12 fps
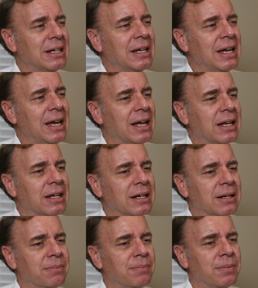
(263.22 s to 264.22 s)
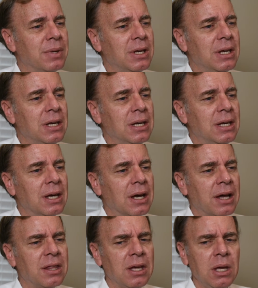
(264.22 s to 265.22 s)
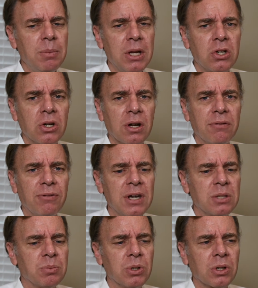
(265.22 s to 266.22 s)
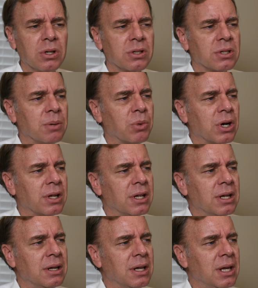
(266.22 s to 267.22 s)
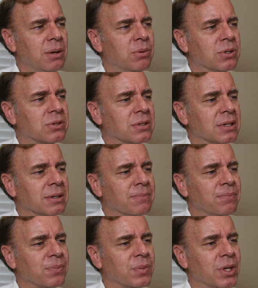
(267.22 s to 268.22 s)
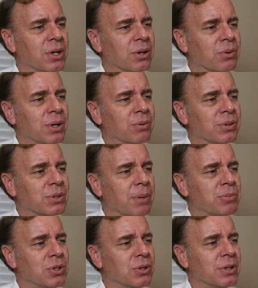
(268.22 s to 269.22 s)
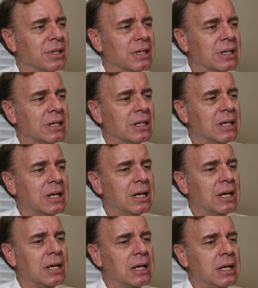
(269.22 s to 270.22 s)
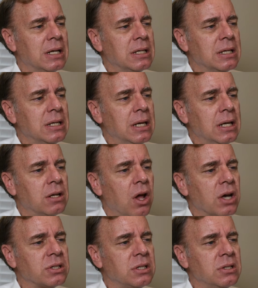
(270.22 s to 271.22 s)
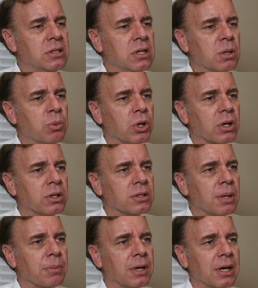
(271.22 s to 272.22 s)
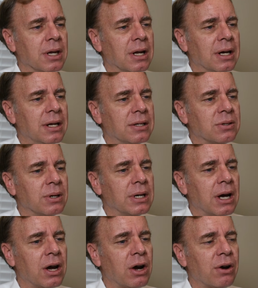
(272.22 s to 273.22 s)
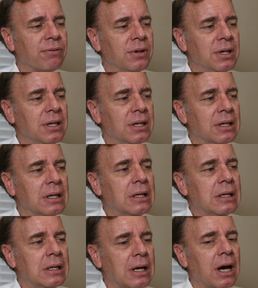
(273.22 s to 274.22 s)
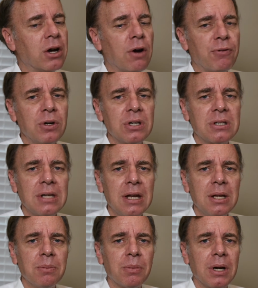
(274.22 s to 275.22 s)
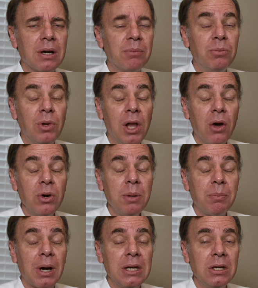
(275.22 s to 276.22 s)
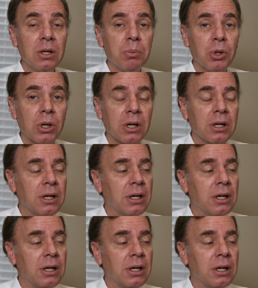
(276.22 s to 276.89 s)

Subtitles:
And I think he mentioned on Facebook or somewhere that he was, what he was up to, and he'd lost his yearbook or something. And so I offered to loan him my yearbook,